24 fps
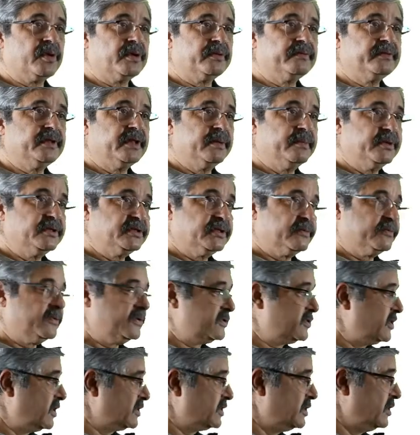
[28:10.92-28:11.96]
with the imaging for
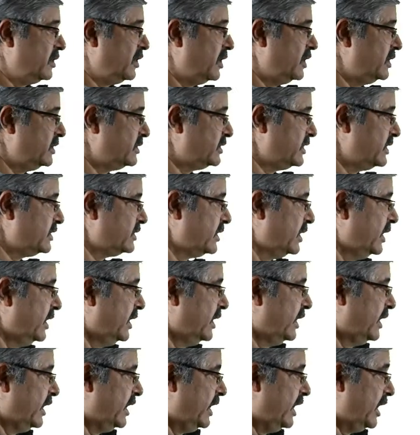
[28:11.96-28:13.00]
structural heart disease.
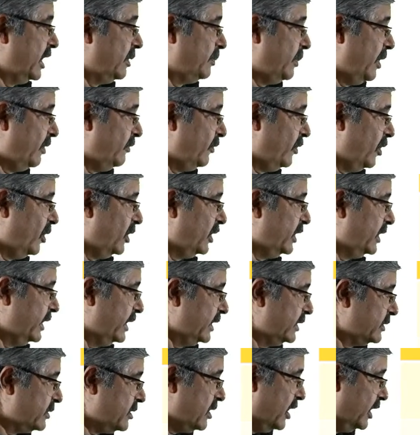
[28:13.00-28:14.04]
And above all,
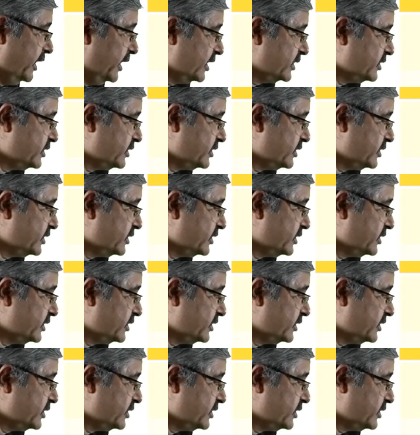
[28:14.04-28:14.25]
in cardiac